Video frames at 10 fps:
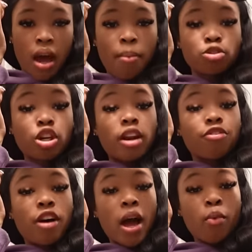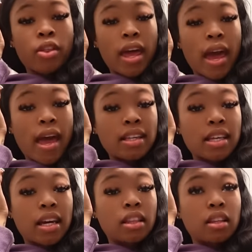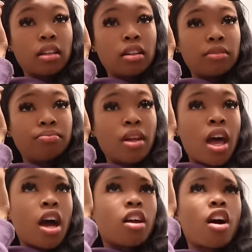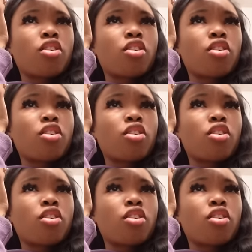I'm going to try to find one that has like the, y'all